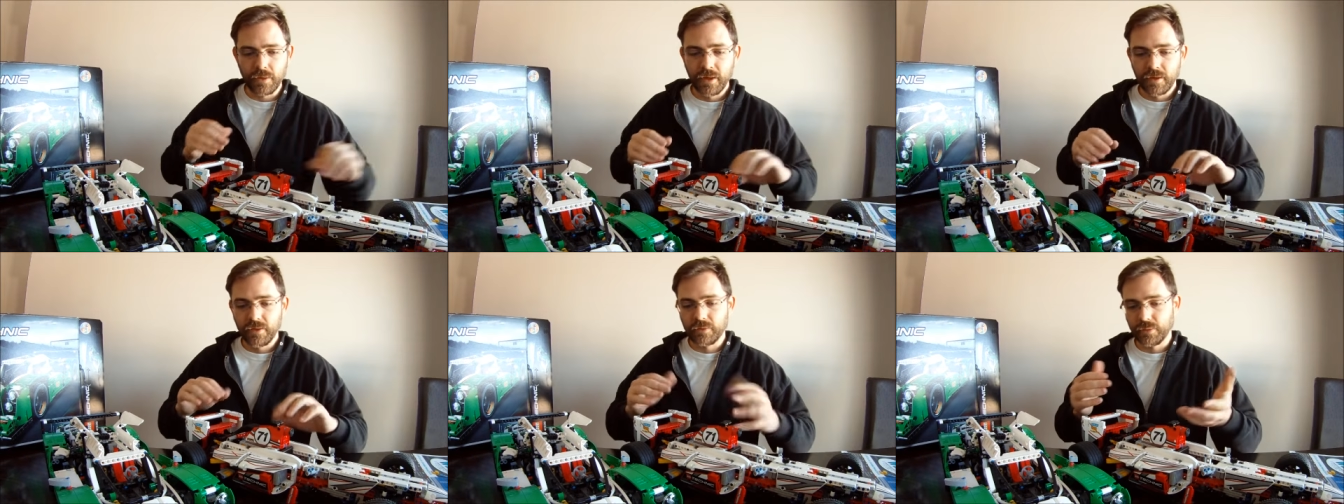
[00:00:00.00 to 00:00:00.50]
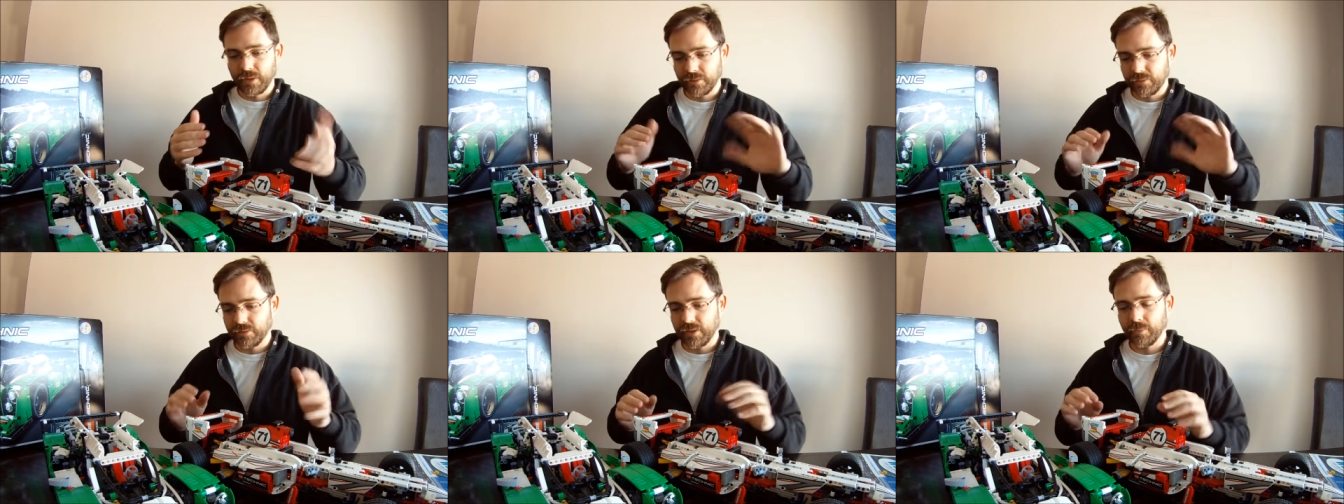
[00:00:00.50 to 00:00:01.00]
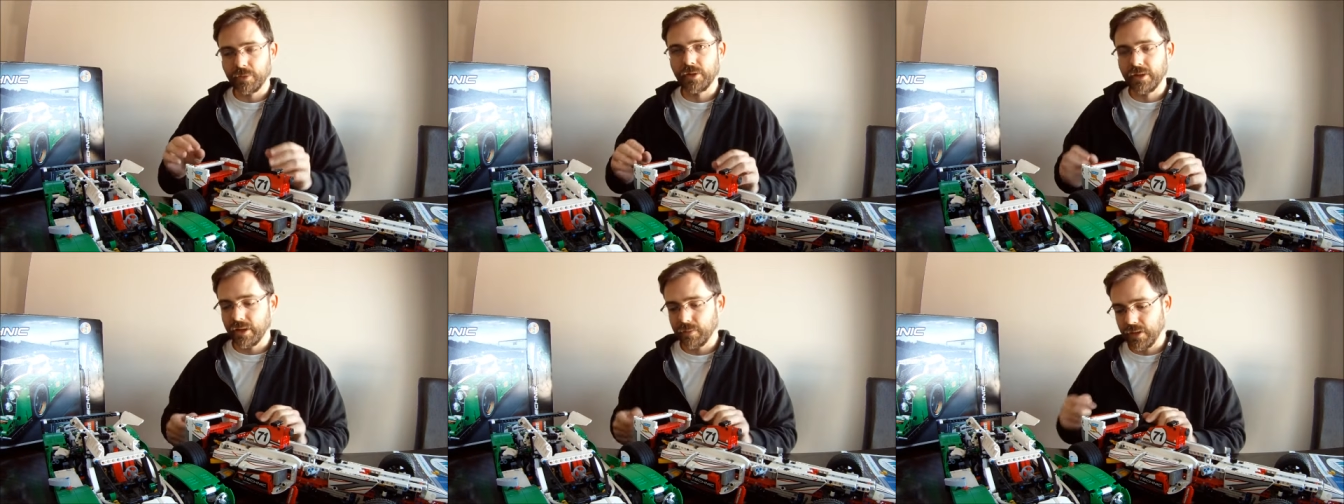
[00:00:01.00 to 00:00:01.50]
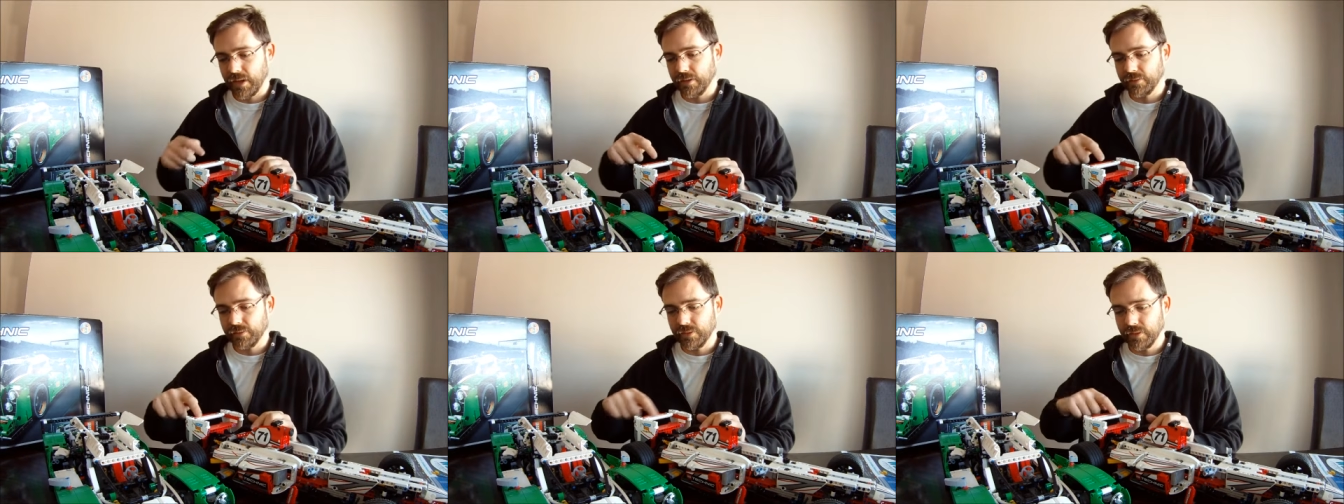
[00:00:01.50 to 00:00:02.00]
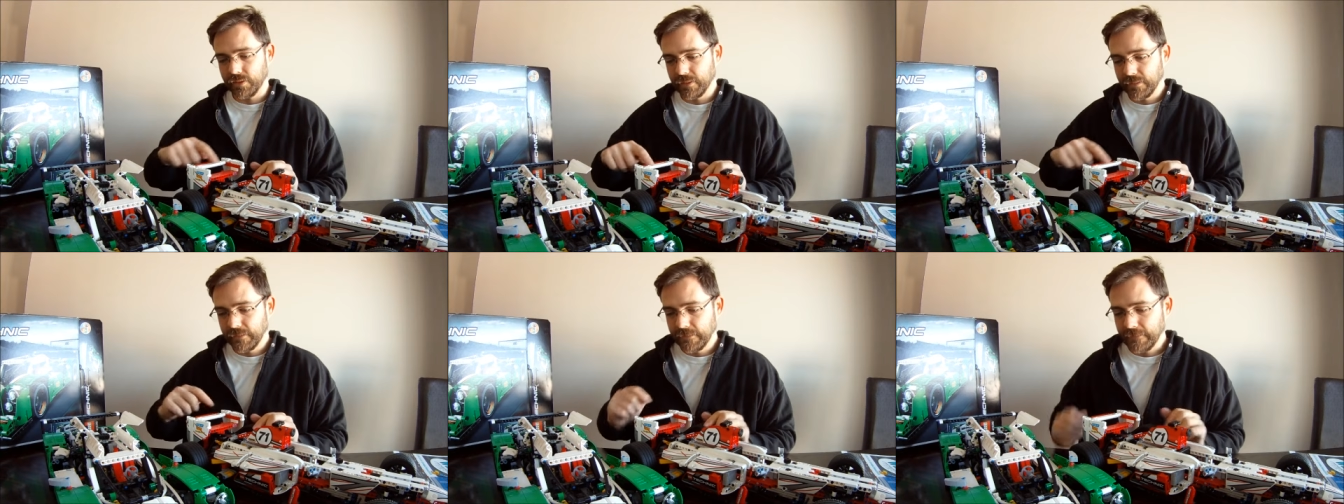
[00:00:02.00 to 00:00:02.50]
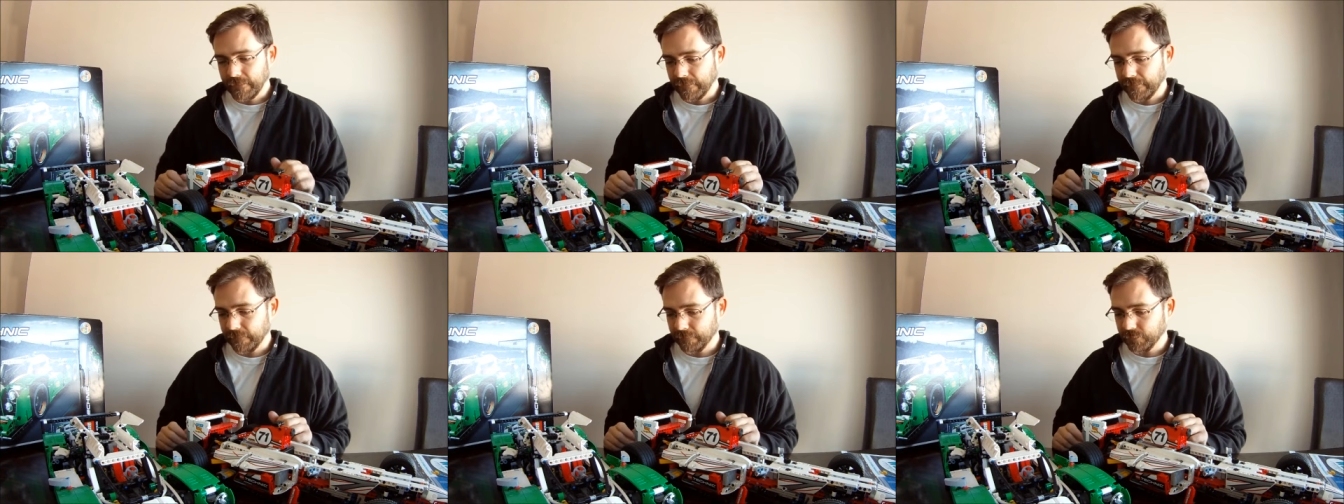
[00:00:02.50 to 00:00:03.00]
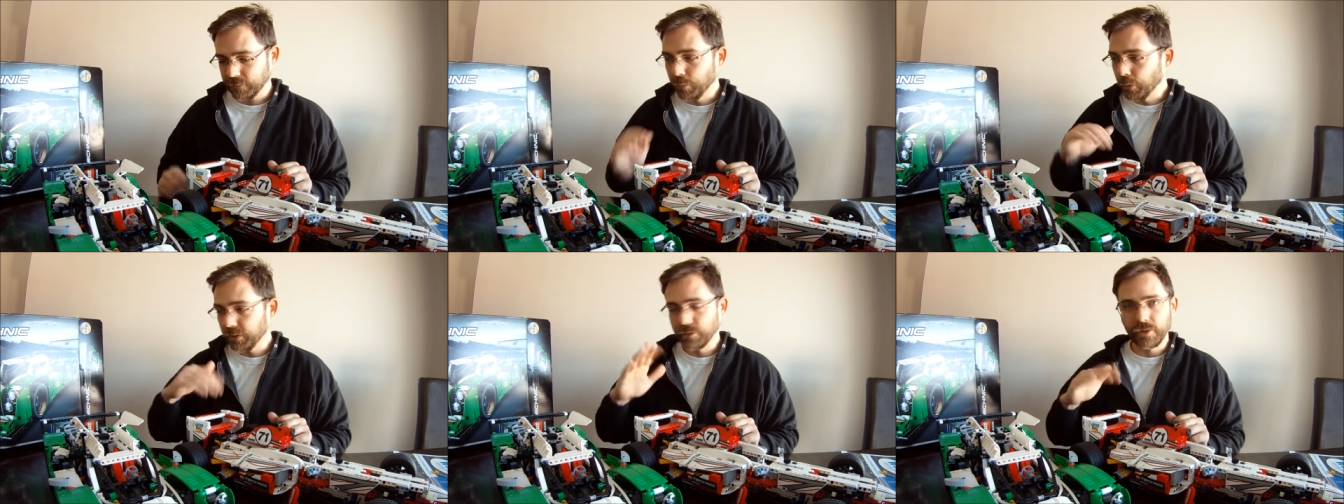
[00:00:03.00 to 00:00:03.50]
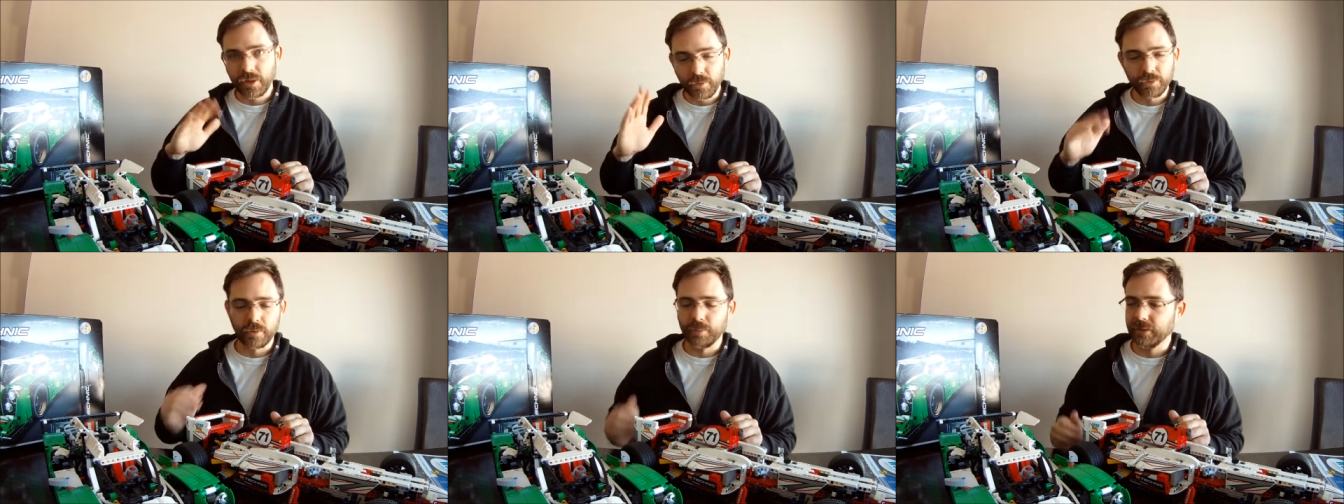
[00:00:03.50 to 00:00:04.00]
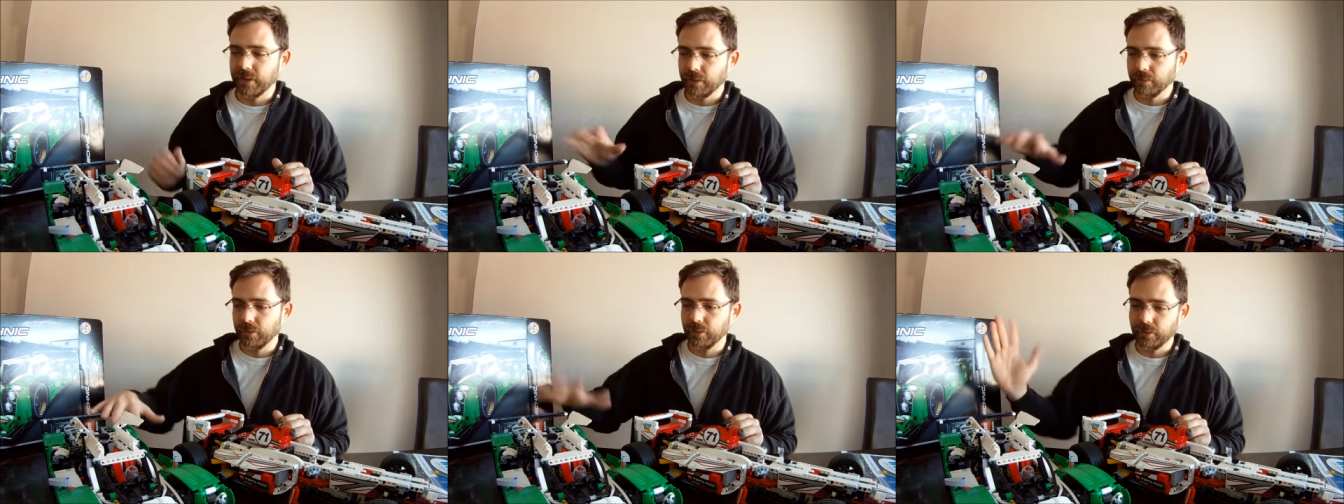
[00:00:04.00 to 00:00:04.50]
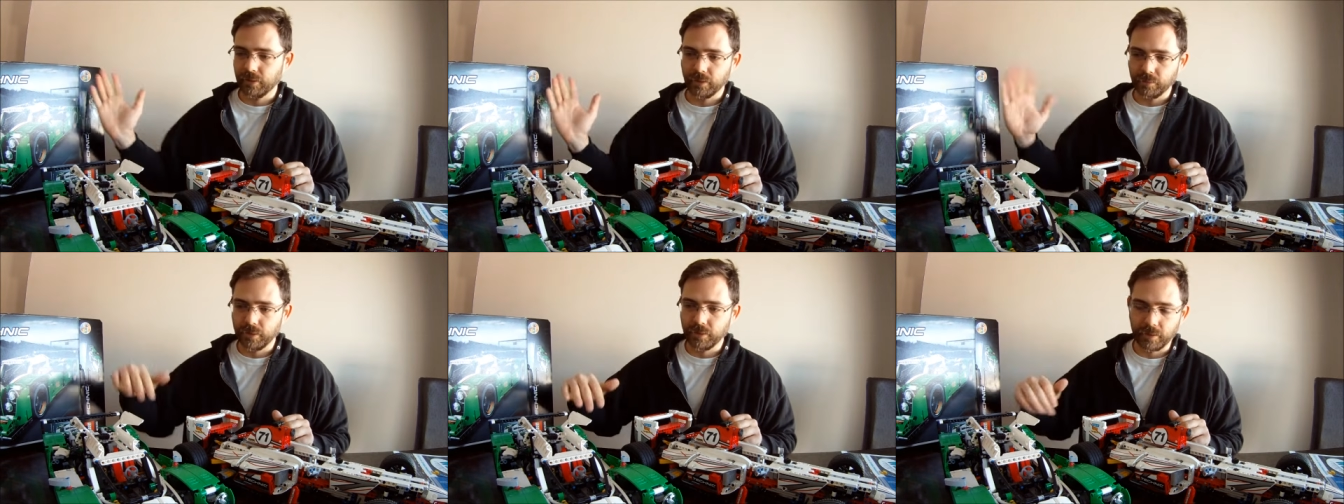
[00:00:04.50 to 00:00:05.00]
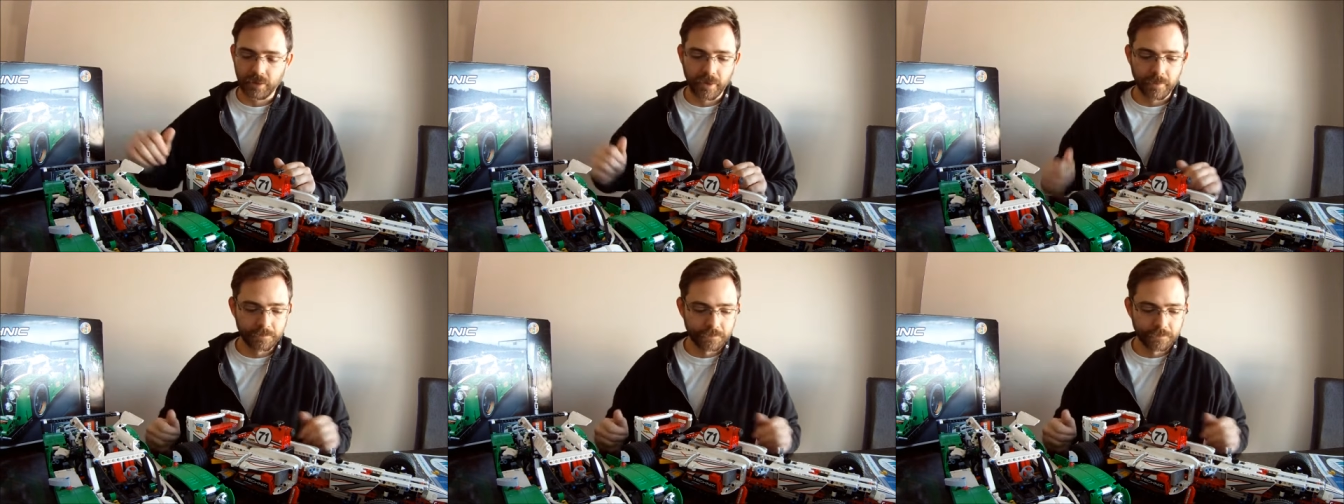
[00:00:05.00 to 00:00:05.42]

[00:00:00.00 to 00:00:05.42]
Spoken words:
This one has the same clam. It has the spoiler that goes up and down rather than the rear clam.